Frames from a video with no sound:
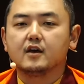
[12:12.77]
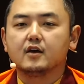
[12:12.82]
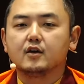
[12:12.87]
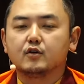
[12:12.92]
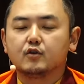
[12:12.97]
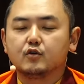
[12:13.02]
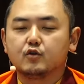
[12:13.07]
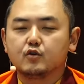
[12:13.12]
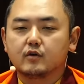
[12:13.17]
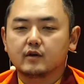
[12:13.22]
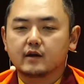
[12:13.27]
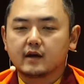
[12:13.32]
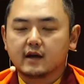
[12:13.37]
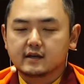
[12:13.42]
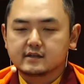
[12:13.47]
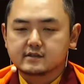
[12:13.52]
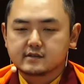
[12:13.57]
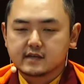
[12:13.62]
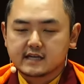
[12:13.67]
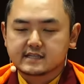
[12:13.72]
Your
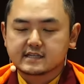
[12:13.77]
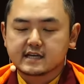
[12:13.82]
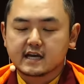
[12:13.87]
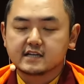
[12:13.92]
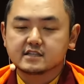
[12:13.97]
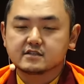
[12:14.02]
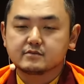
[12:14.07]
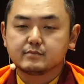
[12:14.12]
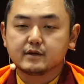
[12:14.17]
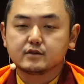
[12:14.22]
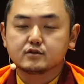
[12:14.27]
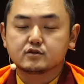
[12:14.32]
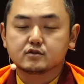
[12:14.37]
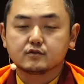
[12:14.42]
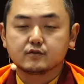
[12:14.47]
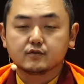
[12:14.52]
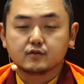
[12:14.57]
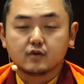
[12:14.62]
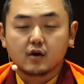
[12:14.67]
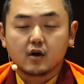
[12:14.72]
at attachment
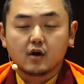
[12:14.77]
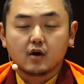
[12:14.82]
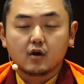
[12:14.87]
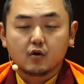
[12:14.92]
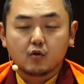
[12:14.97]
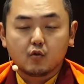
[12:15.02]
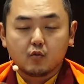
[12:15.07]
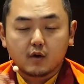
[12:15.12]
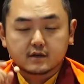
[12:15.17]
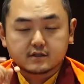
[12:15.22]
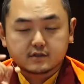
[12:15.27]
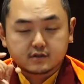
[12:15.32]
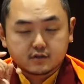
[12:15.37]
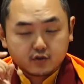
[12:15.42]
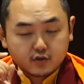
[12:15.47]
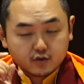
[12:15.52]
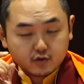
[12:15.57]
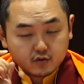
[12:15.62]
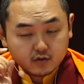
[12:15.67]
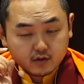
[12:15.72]
to what
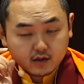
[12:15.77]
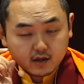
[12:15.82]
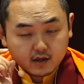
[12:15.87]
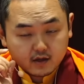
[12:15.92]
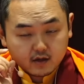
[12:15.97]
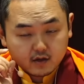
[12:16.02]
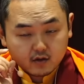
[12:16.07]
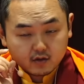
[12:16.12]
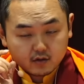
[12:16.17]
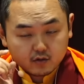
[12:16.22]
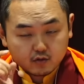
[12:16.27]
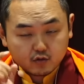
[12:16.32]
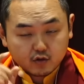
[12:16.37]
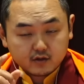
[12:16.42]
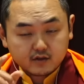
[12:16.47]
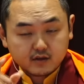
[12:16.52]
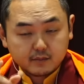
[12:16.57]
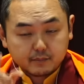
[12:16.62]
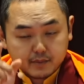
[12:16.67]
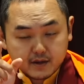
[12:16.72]
you know the
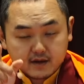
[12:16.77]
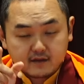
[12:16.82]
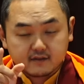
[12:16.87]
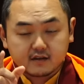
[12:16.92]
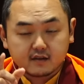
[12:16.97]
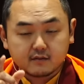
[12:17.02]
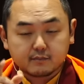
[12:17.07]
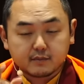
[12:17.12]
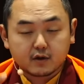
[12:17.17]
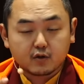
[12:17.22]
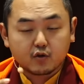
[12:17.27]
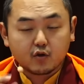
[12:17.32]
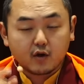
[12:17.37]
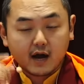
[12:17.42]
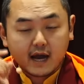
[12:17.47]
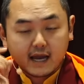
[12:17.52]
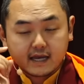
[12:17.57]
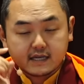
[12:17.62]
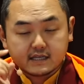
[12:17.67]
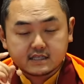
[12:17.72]
not the person, but your
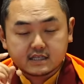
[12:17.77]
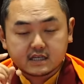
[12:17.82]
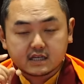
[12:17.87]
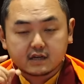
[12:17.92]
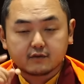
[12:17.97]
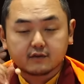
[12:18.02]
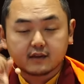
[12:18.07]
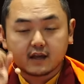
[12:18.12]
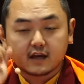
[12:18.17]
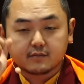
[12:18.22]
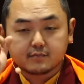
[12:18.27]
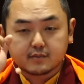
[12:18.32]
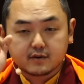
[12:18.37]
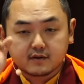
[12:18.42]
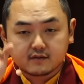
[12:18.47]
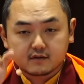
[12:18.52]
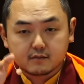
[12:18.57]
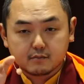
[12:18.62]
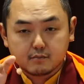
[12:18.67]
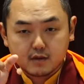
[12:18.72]
idea of that
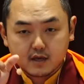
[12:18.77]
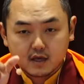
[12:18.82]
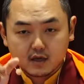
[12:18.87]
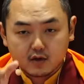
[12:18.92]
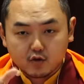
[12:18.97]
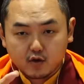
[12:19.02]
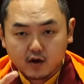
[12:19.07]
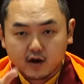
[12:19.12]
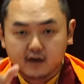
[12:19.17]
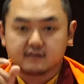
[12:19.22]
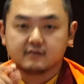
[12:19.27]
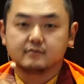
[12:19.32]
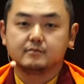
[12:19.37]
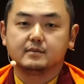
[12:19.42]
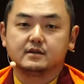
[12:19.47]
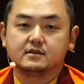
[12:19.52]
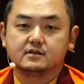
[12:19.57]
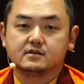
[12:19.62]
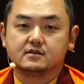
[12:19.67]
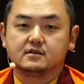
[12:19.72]
person being your
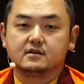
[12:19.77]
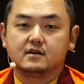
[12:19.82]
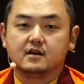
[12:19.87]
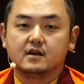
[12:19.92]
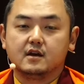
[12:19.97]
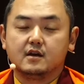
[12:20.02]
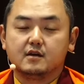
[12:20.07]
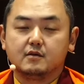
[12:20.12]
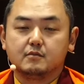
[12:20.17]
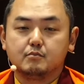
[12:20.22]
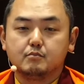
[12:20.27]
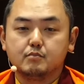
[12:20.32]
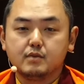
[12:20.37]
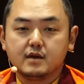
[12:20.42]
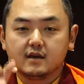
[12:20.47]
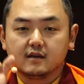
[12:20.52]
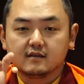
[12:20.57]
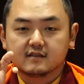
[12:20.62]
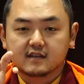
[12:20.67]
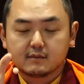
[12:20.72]
husband,
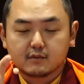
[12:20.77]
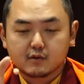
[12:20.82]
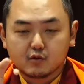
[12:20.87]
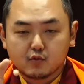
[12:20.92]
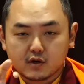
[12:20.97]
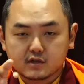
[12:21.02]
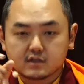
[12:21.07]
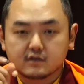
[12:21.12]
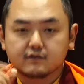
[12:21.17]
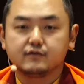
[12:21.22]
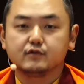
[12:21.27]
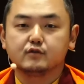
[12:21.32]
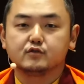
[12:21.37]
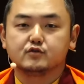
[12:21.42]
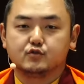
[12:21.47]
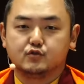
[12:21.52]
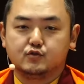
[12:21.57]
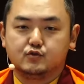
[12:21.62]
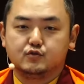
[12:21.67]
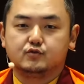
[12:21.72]
being someone wonderful
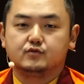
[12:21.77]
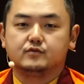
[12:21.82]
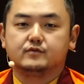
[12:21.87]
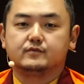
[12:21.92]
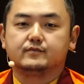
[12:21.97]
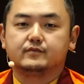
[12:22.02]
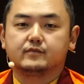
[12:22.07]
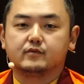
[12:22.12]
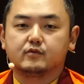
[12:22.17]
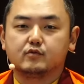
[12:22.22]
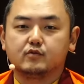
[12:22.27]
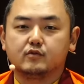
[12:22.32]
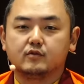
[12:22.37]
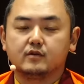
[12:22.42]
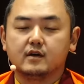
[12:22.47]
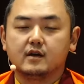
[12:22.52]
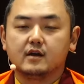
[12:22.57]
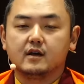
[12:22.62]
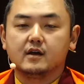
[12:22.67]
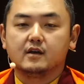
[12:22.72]
to you. you know.
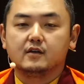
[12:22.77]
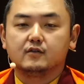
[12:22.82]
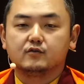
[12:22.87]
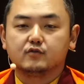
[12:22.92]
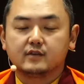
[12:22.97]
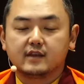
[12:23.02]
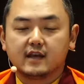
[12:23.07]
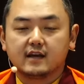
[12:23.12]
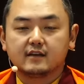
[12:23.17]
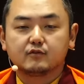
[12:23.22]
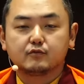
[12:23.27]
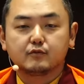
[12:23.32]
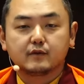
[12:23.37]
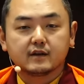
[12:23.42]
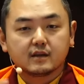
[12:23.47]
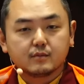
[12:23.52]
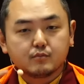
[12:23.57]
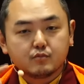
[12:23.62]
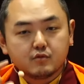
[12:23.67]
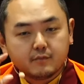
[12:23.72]
So that's why
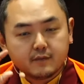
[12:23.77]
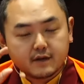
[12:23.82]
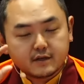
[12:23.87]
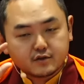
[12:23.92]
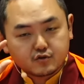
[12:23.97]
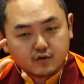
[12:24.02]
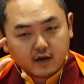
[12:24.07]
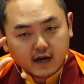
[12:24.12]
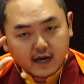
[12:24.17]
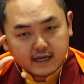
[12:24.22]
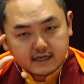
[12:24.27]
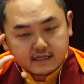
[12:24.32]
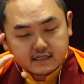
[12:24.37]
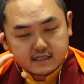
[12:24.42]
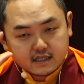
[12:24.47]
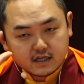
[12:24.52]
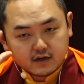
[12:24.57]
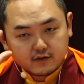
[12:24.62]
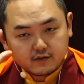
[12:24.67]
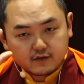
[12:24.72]
the moment your
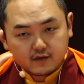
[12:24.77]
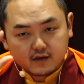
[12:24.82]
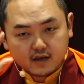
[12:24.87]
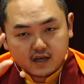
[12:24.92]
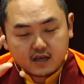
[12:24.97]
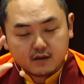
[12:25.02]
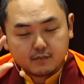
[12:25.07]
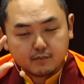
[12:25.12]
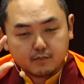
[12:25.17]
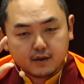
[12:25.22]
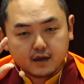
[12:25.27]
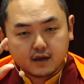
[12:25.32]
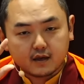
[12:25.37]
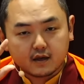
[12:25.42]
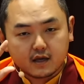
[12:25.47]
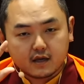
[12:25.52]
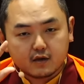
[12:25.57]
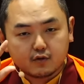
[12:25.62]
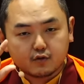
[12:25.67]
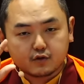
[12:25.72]
idea of he being
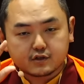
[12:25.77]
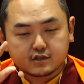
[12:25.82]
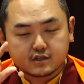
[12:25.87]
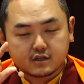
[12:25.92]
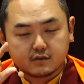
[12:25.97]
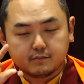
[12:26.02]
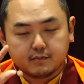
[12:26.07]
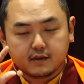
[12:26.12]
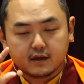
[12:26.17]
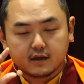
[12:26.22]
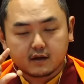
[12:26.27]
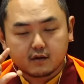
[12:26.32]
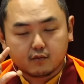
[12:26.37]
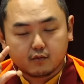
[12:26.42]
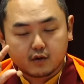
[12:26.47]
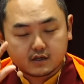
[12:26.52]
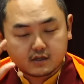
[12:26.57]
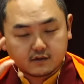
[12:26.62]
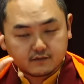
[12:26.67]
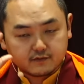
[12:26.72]
he or she being a
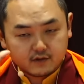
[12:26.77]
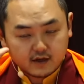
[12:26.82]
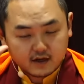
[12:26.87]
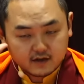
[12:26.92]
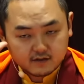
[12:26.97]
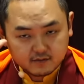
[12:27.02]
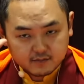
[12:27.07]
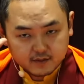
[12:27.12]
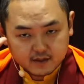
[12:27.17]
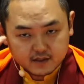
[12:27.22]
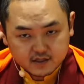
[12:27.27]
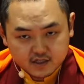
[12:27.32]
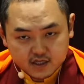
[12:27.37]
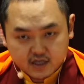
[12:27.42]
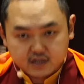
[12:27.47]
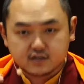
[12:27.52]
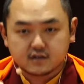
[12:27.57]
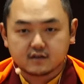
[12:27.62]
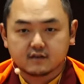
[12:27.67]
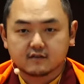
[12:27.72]
wonderful husband
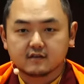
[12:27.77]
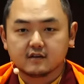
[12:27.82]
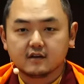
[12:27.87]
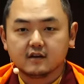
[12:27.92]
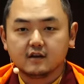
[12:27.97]
changes,